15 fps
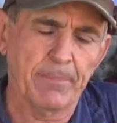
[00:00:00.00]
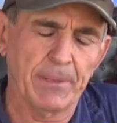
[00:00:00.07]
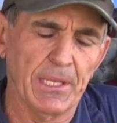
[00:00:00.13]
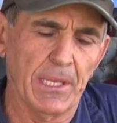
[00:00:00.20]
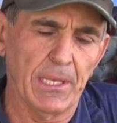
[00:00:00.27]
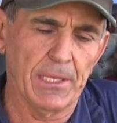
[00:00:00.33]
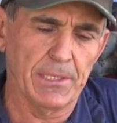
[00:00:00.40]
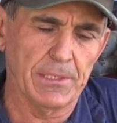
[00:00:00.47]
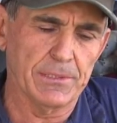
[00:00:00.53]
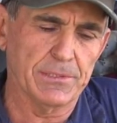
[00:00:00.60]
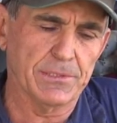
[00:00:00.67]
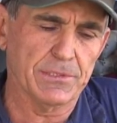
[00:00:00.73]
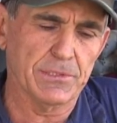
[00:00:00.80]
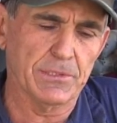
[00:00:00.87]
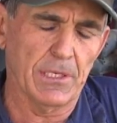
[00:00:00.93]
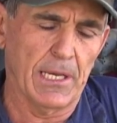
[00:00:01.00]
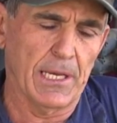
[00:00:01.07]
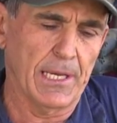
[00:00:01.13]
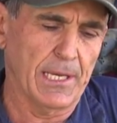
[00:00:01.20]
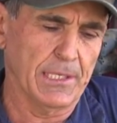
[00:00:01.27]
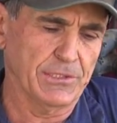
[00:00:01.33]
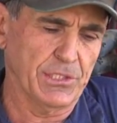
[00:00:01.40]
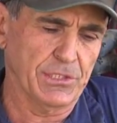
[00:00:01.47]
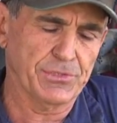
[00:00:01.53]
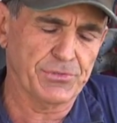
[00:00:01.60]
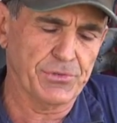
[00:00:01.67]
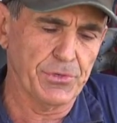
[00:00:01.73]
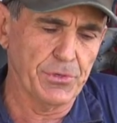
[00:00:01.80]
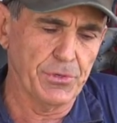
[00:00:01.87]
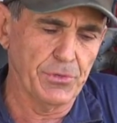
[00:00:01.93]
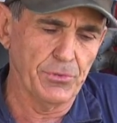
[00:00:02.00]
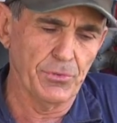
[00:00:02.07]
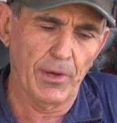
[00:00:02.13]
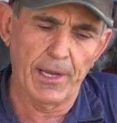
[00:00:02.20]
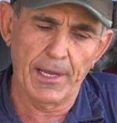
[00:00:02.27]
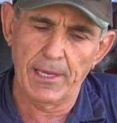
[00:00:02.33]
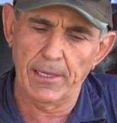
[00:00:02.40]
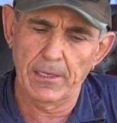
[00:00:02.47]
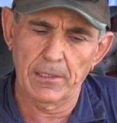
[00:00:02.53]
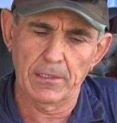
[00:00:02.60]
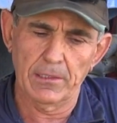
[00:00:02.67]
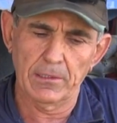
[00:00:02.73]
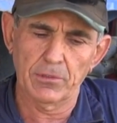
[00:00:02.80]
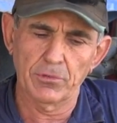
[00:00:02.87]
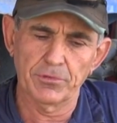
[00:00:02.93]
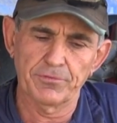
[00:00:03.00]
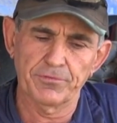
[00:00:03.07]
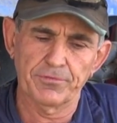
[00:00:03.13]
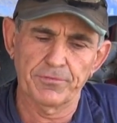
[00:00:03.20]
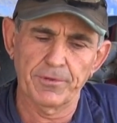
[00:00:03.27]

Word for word: couple of years, uh, just through uh, good